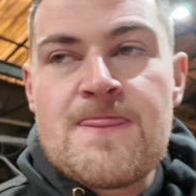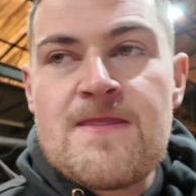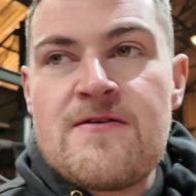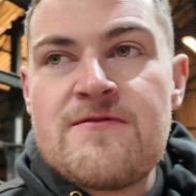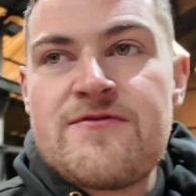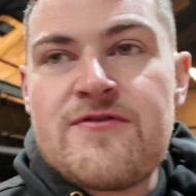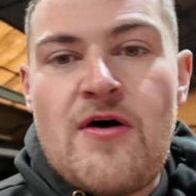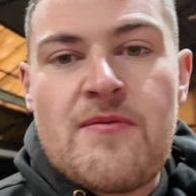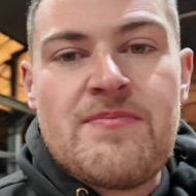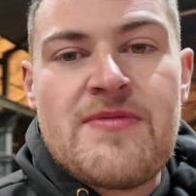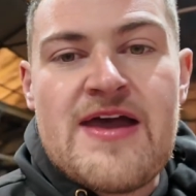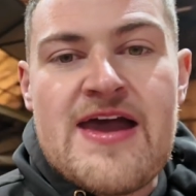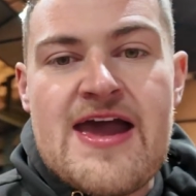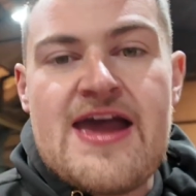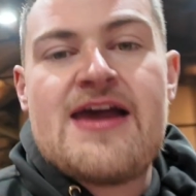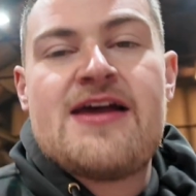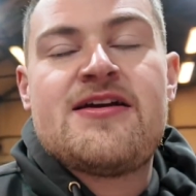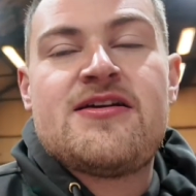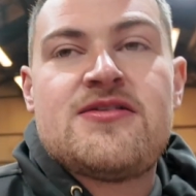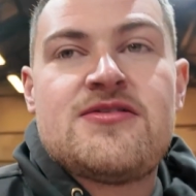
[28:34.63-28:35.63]
from
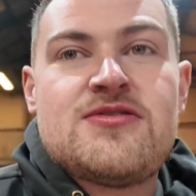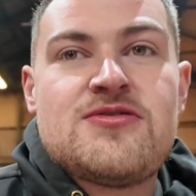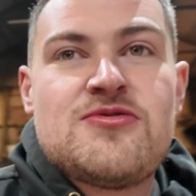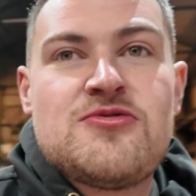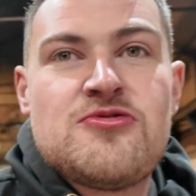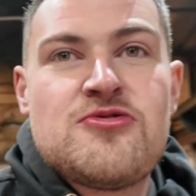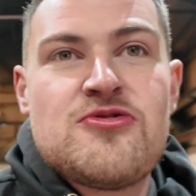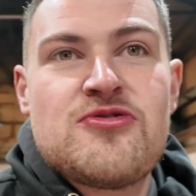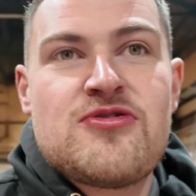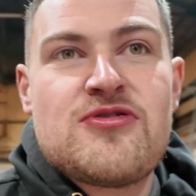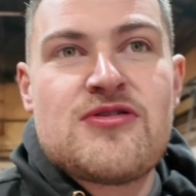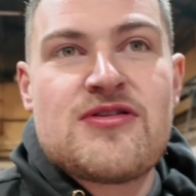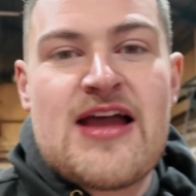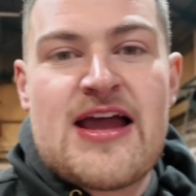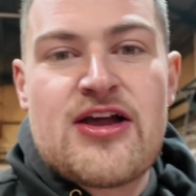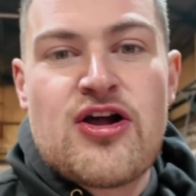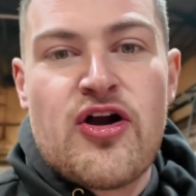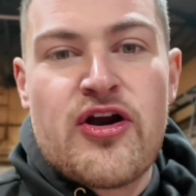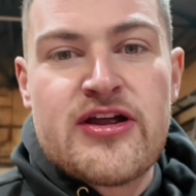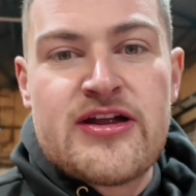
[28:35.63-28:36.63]
there, they
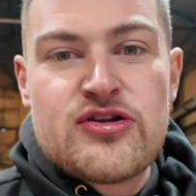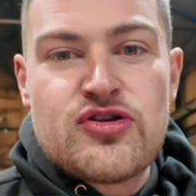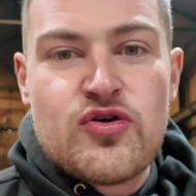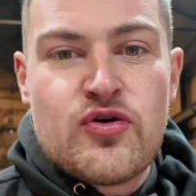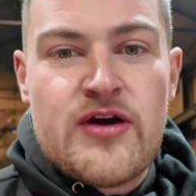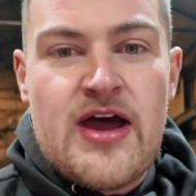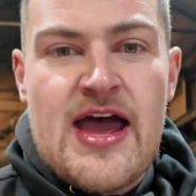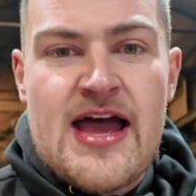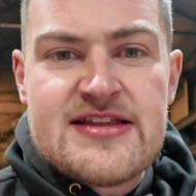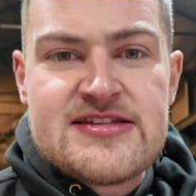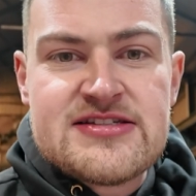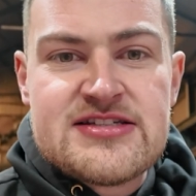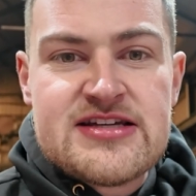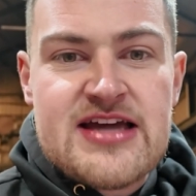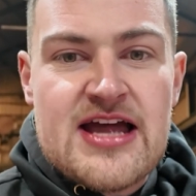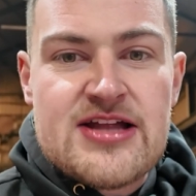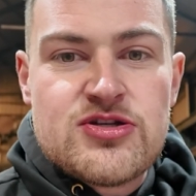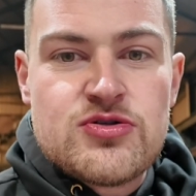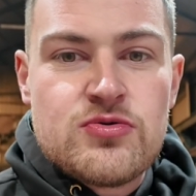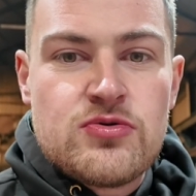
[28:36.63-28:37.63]
got it done ahead of
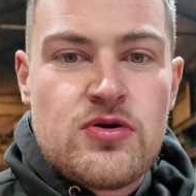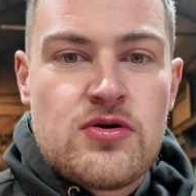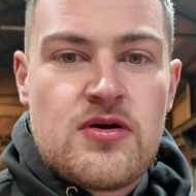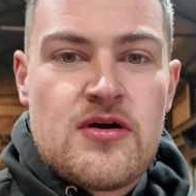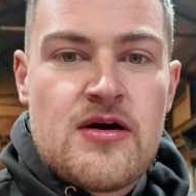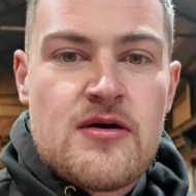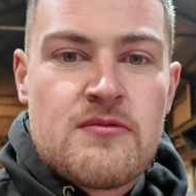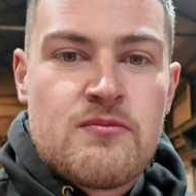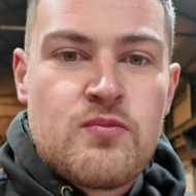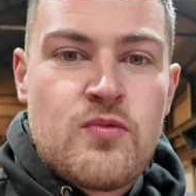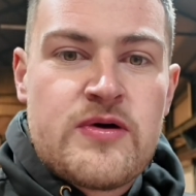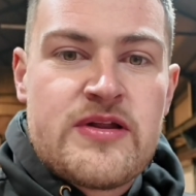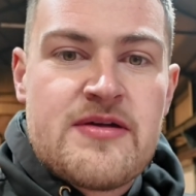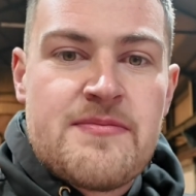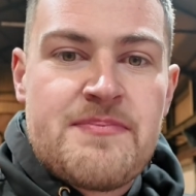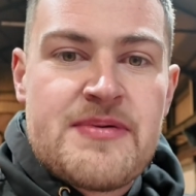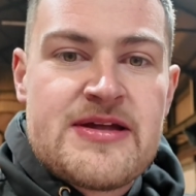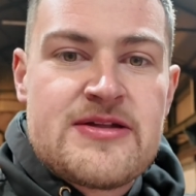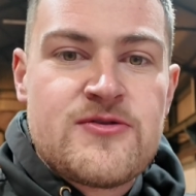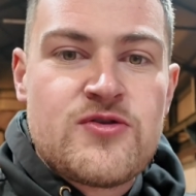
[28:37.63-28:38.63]
schedule, and with it
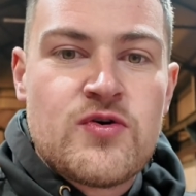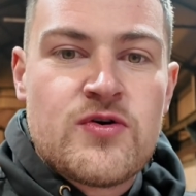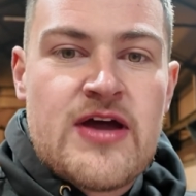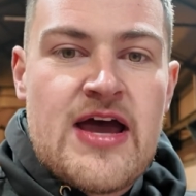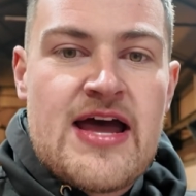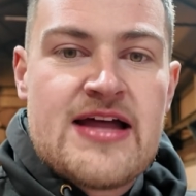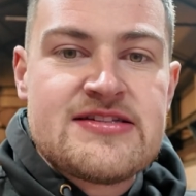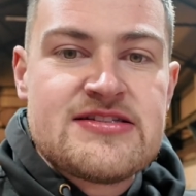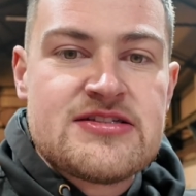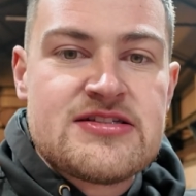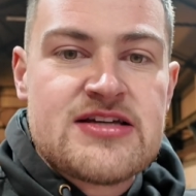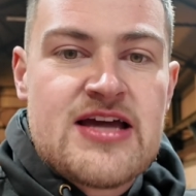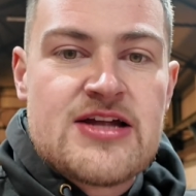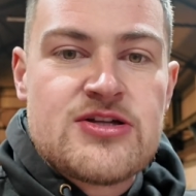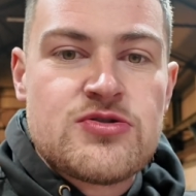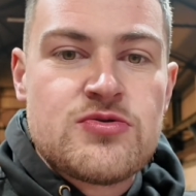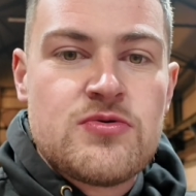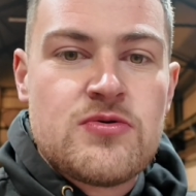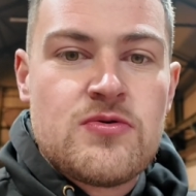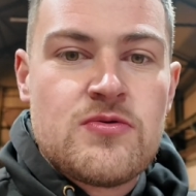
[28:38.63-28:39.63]
being done ahead of
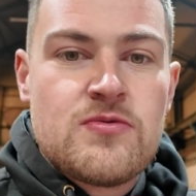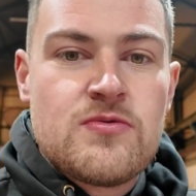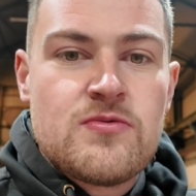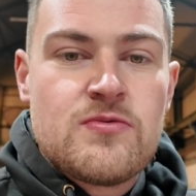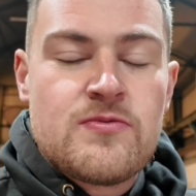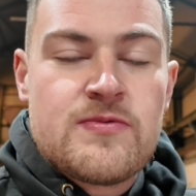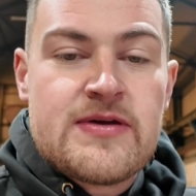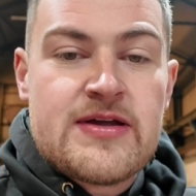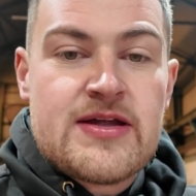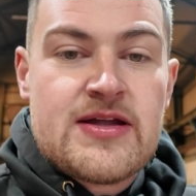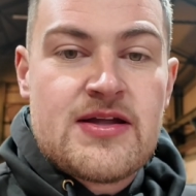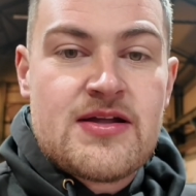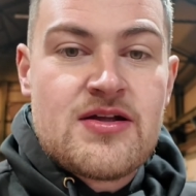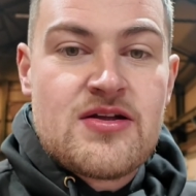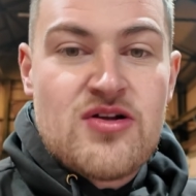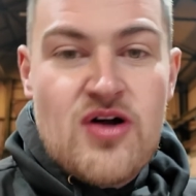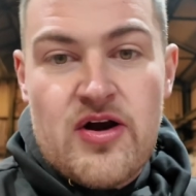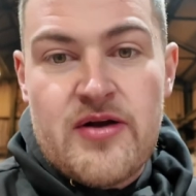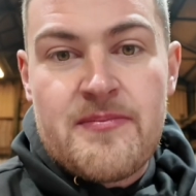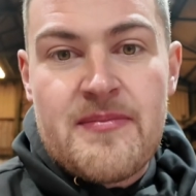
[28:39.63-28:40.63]
schedule, we
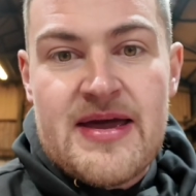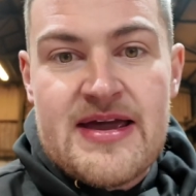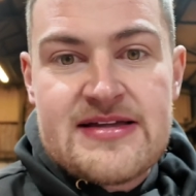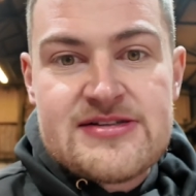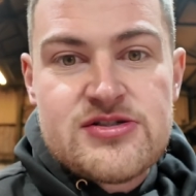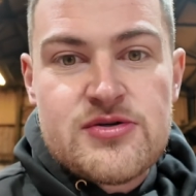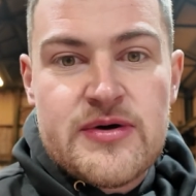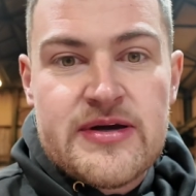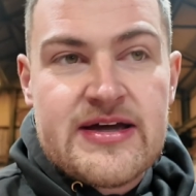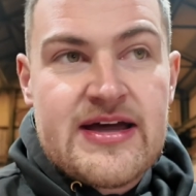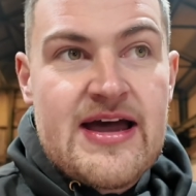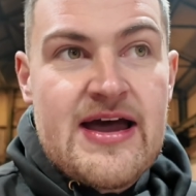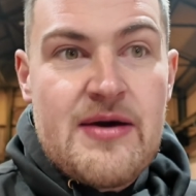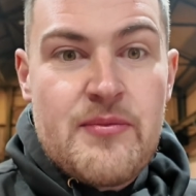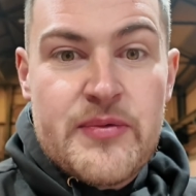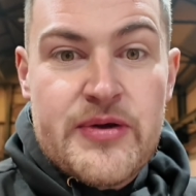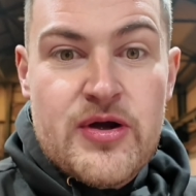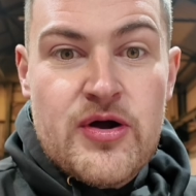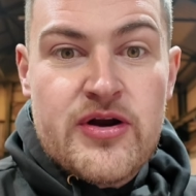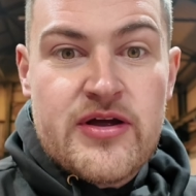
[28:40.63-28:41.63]
got it made quicker, and
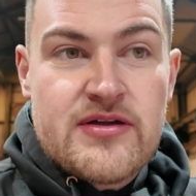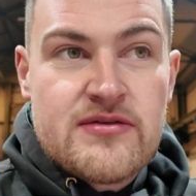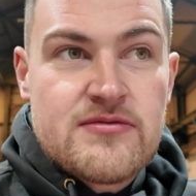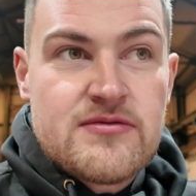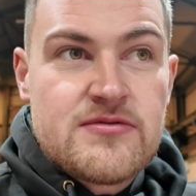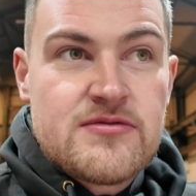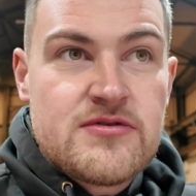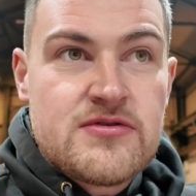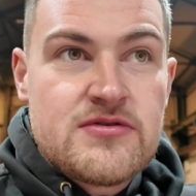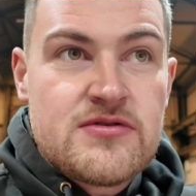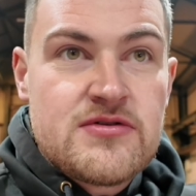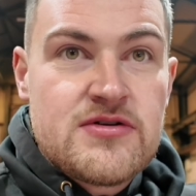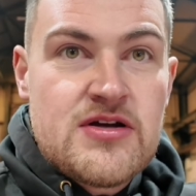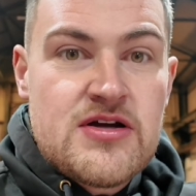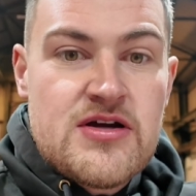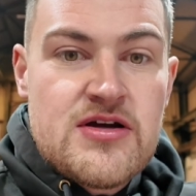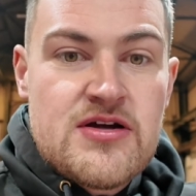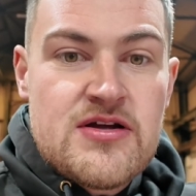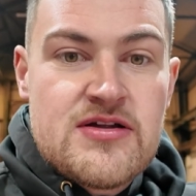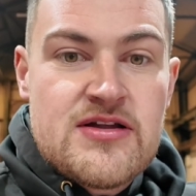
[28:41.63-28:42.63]
we got it.
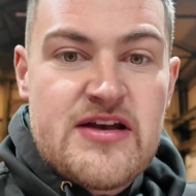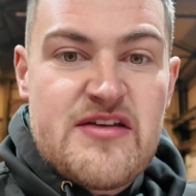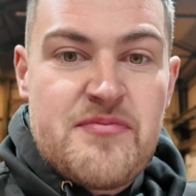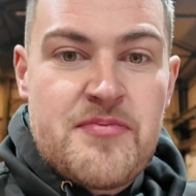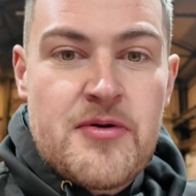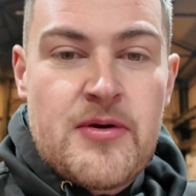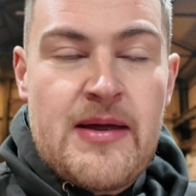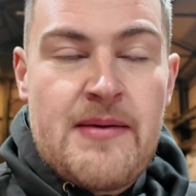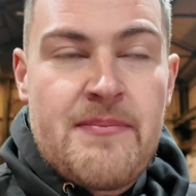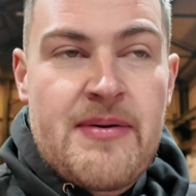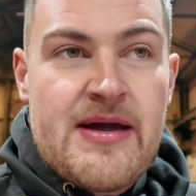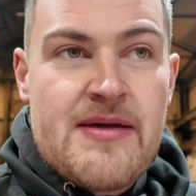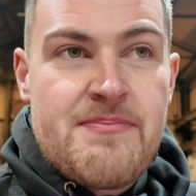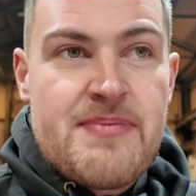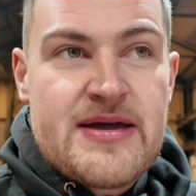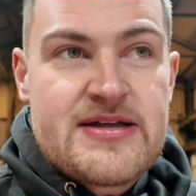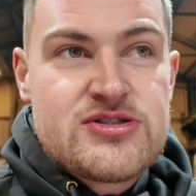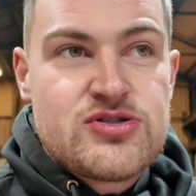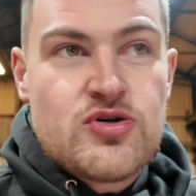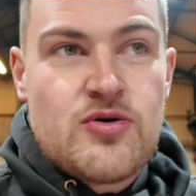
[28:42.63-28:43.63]
The Liverpool Empire
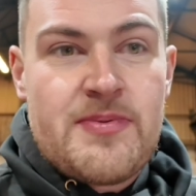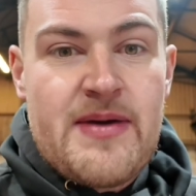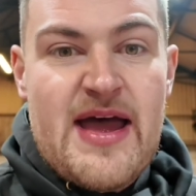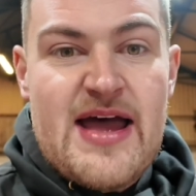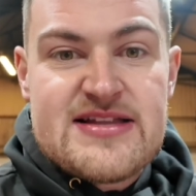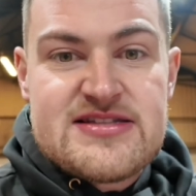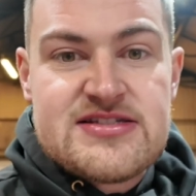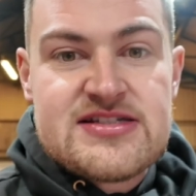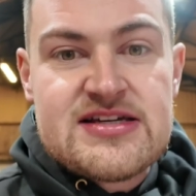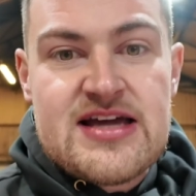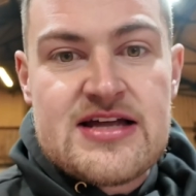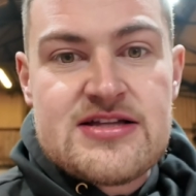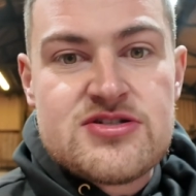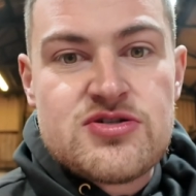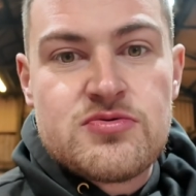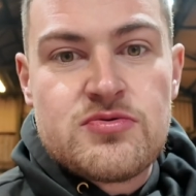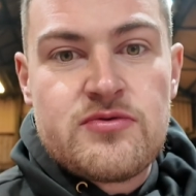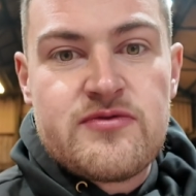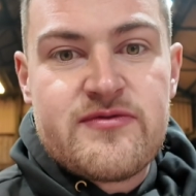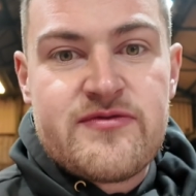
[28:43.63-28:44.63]
picked it up ahead of
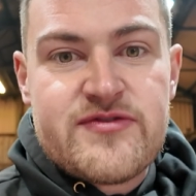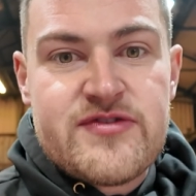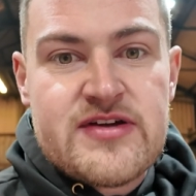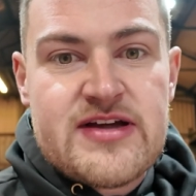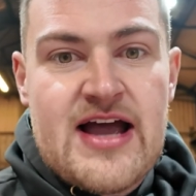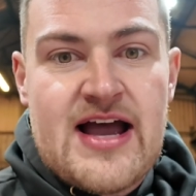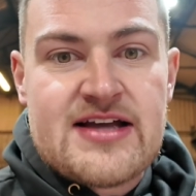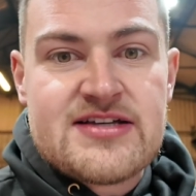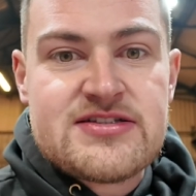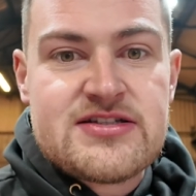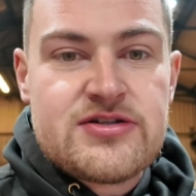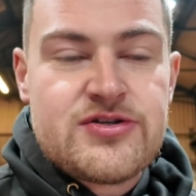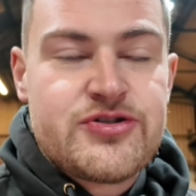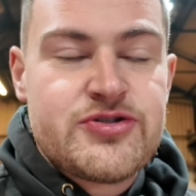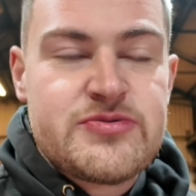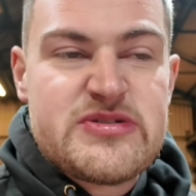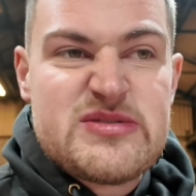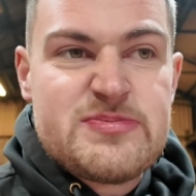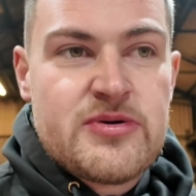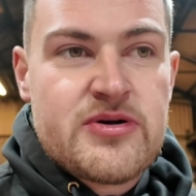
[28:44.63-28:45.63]
schedule for the casting, because
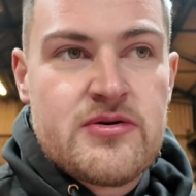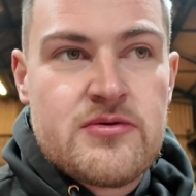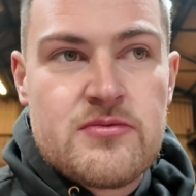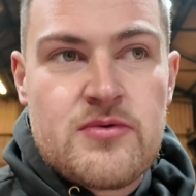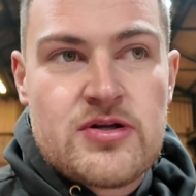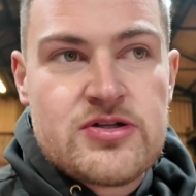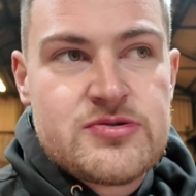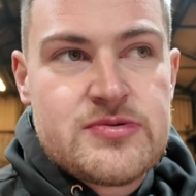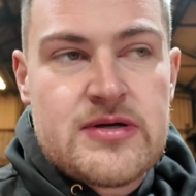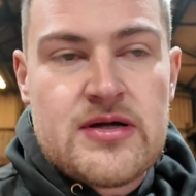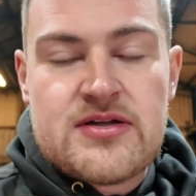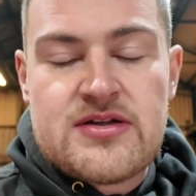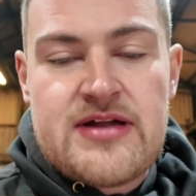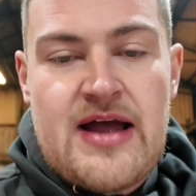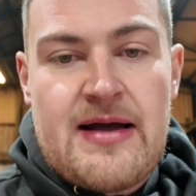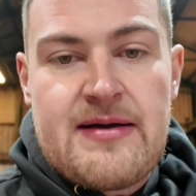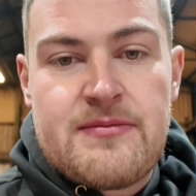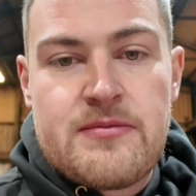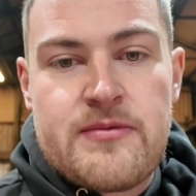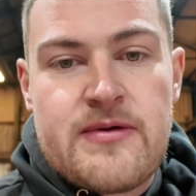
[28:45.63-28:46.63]
we spun it. Once we got that,
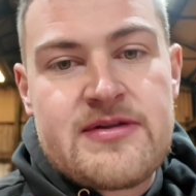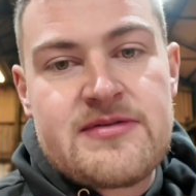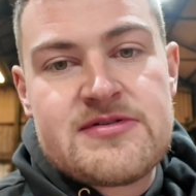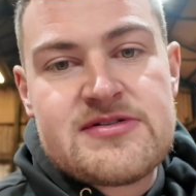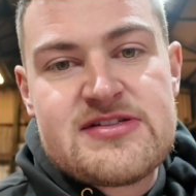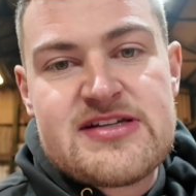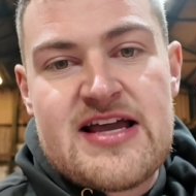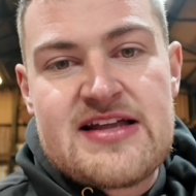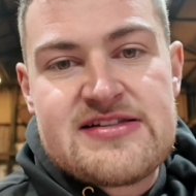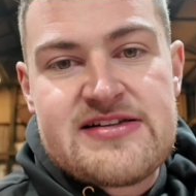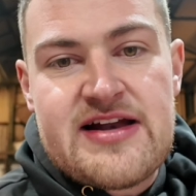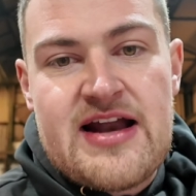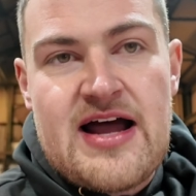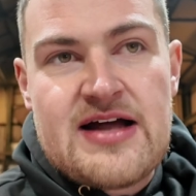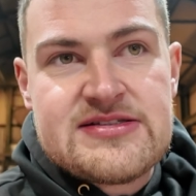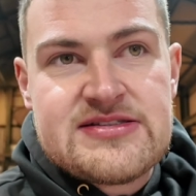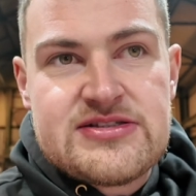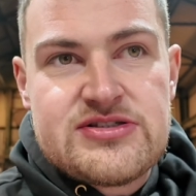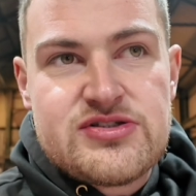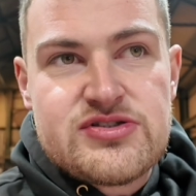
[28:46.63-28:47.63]
we turned it
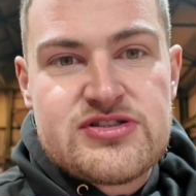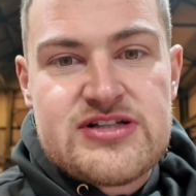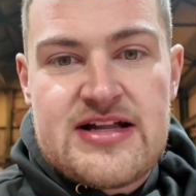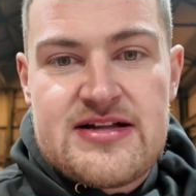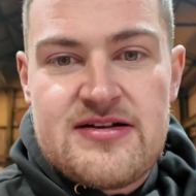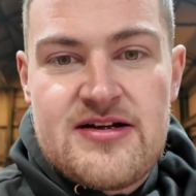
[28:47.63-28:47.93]
around in just